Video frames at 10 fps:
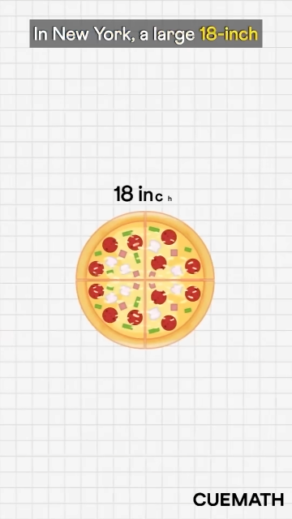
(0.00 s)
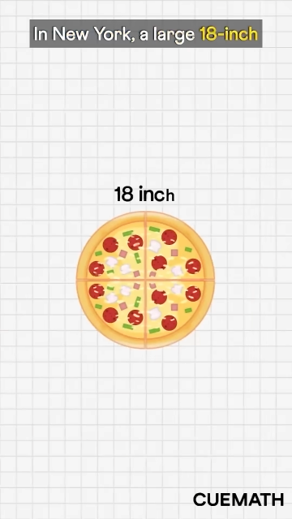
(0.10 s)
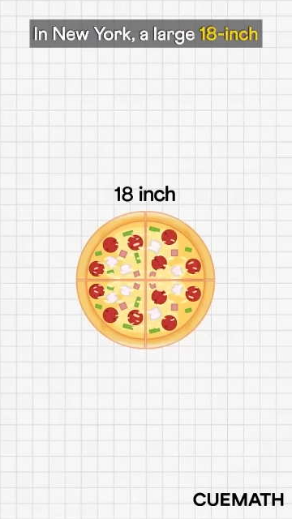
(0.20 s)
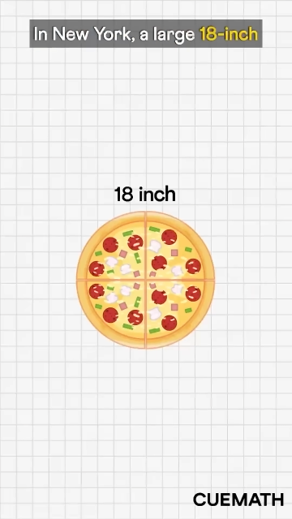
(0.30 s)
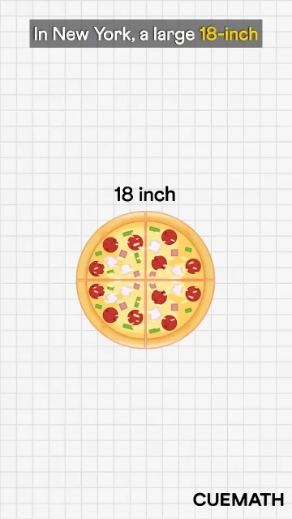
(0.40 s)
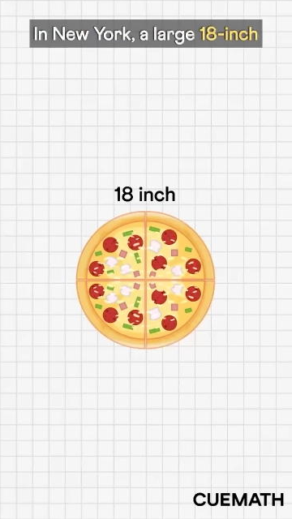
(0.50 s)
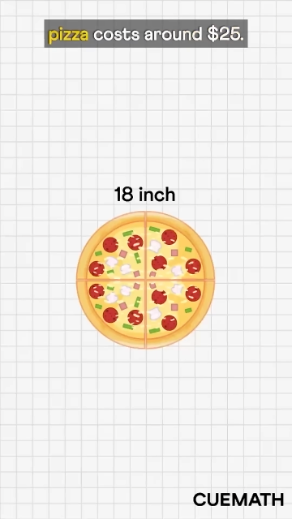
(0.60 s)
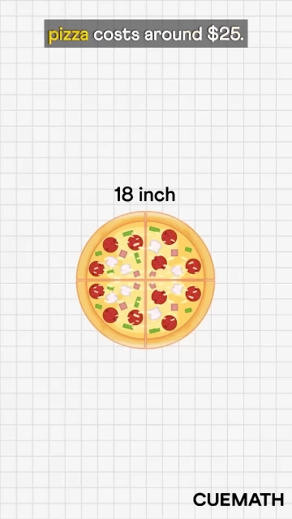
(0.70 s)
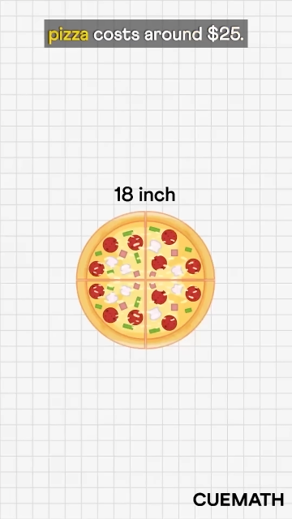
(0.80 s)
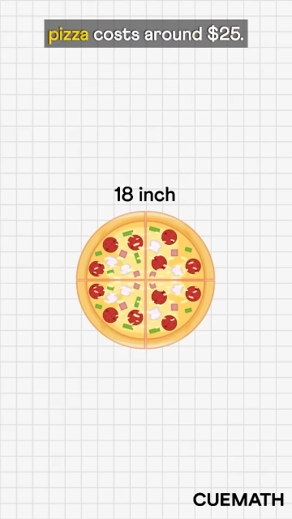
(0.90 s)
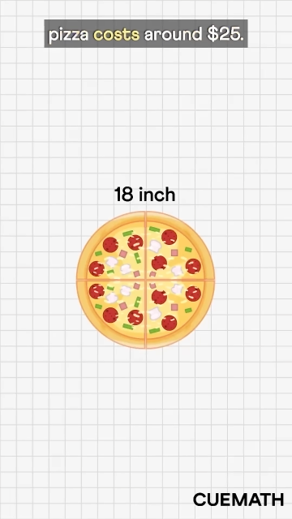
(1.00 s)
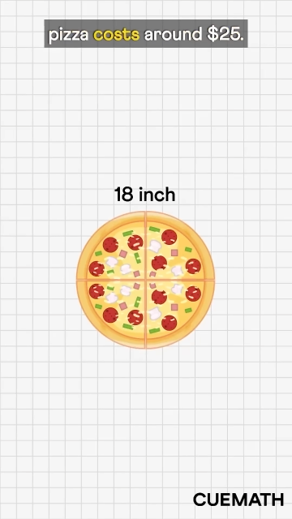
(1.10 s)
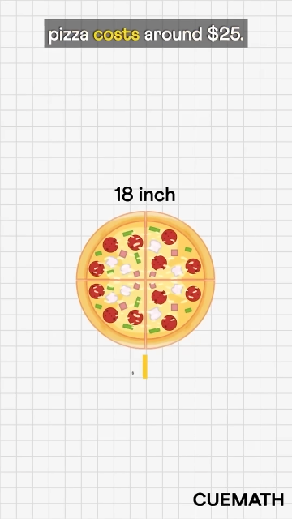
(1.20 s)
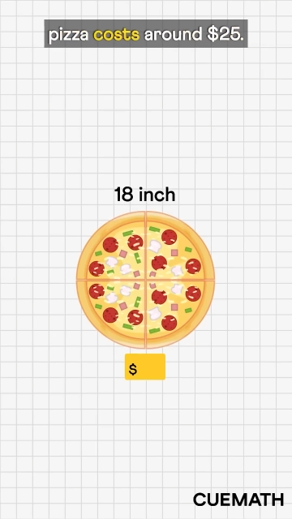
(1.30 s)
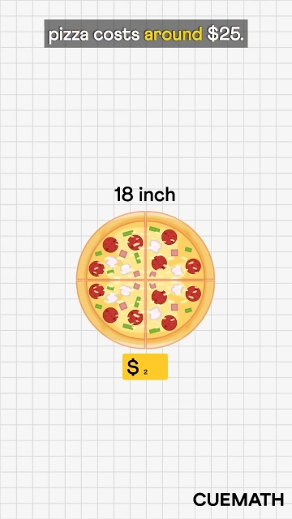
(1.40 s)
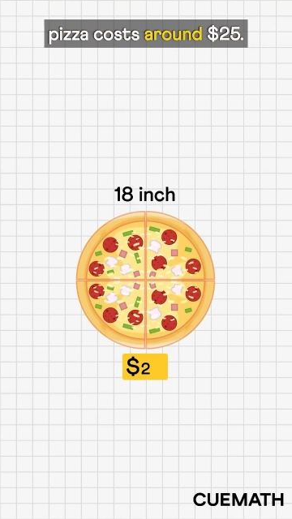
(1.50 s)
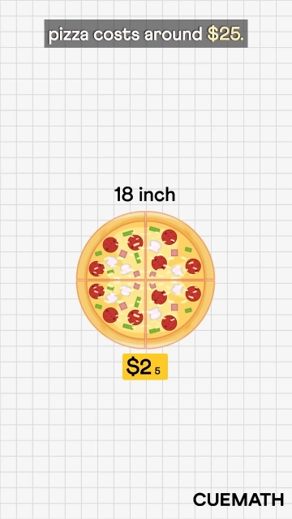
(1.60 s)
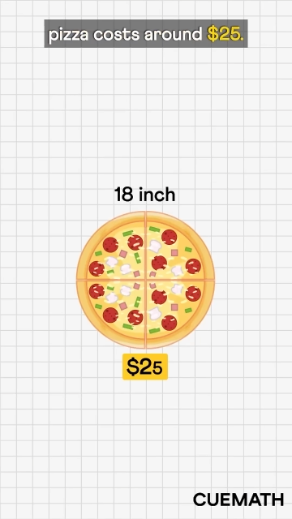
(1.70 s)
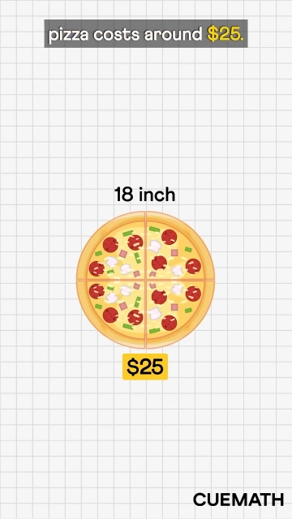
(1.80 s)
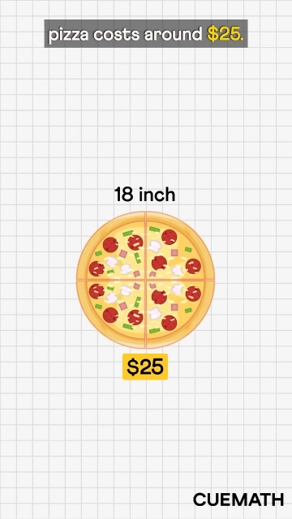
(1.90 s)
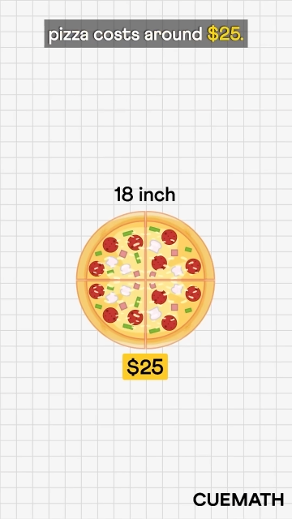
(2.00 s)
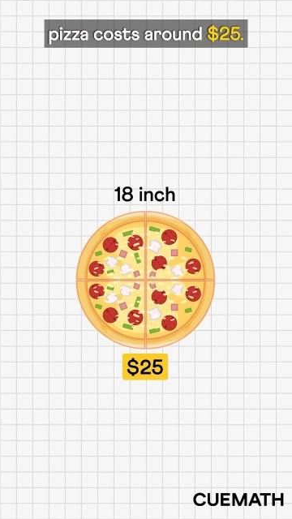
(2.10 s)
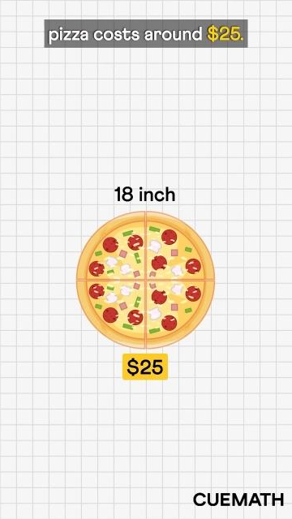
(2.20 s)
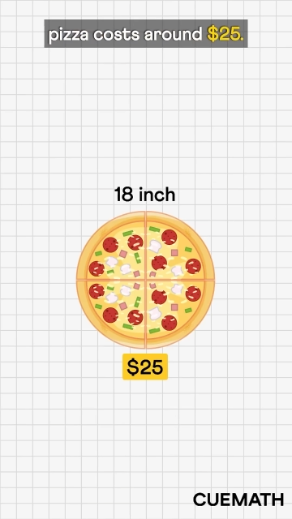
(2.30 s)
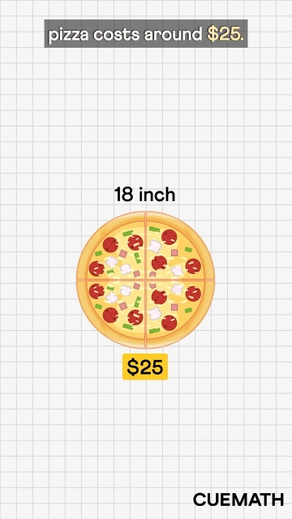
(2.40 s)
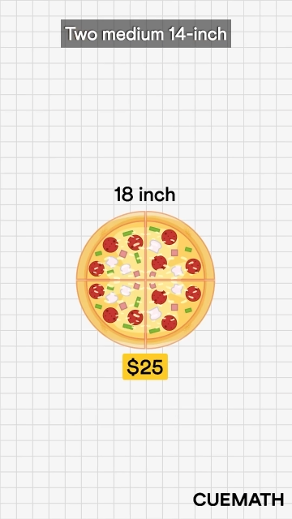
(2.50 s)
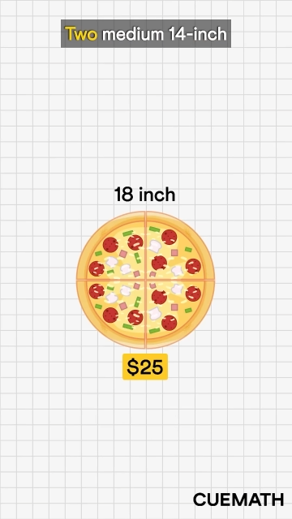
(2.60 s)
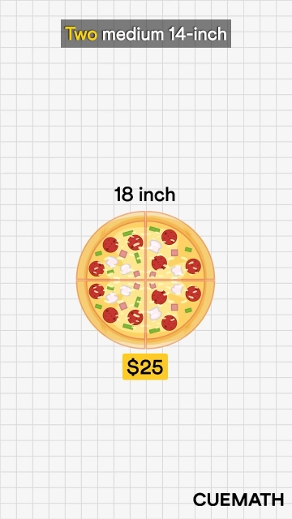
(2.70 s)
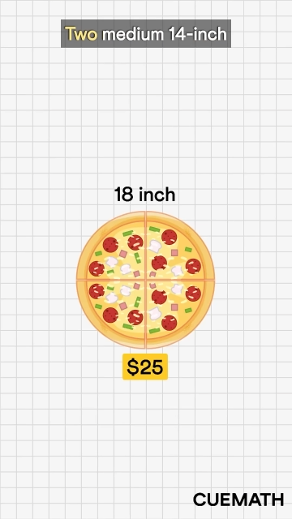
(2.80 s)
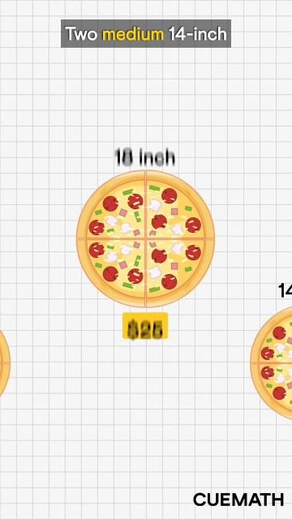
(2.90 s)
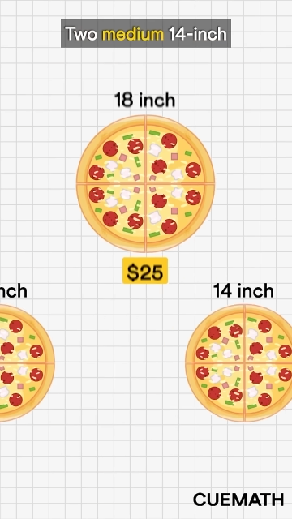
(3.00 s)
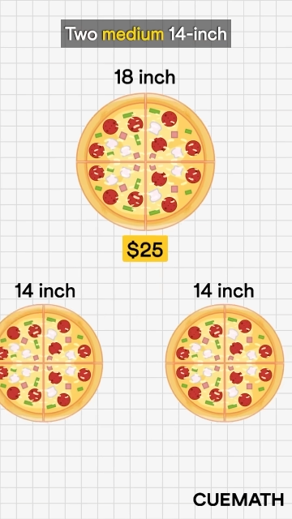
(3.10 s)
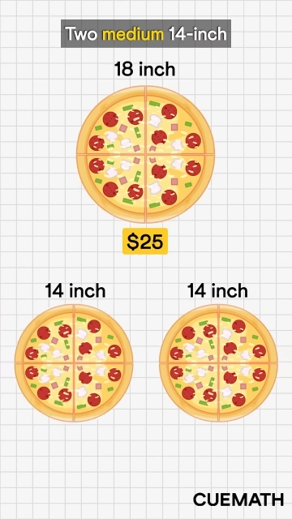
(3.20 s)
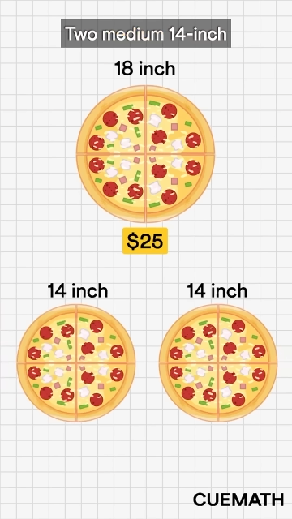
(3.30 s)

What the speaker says: (no speaker visible)